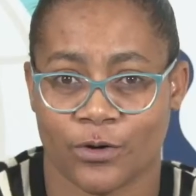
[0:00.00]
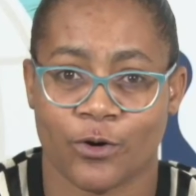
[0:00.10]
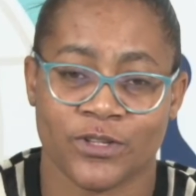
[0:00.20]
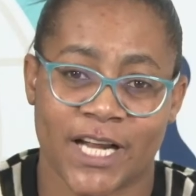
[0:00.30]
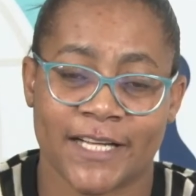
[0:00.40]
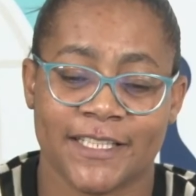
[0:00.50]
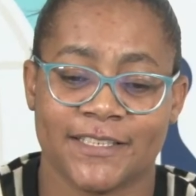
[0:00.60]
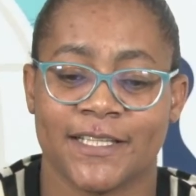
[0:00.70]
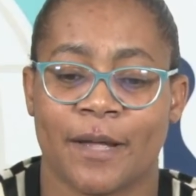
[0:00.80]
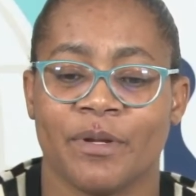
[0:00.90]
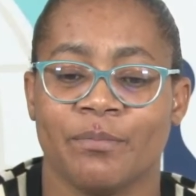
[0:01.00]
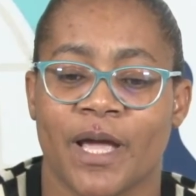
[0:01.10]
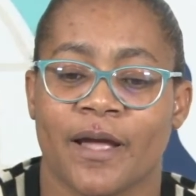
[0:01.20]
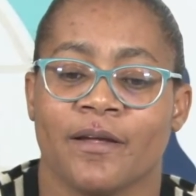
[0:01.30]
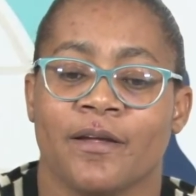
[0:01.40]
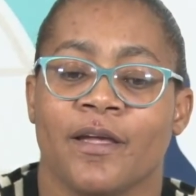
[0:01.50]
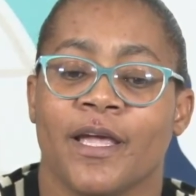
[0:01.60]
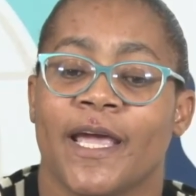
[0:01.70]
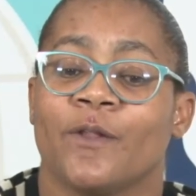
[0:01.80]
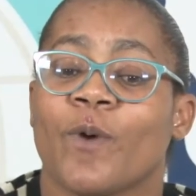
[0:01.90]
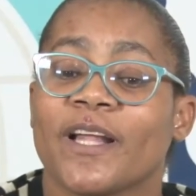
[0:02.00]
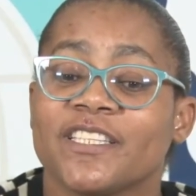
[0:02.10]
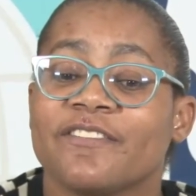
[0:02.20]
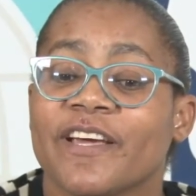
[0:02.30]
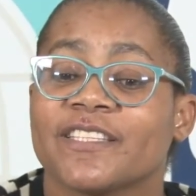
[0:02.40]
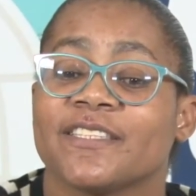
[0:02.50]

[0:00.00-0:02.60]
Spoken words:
contracted in Namibia? And what effects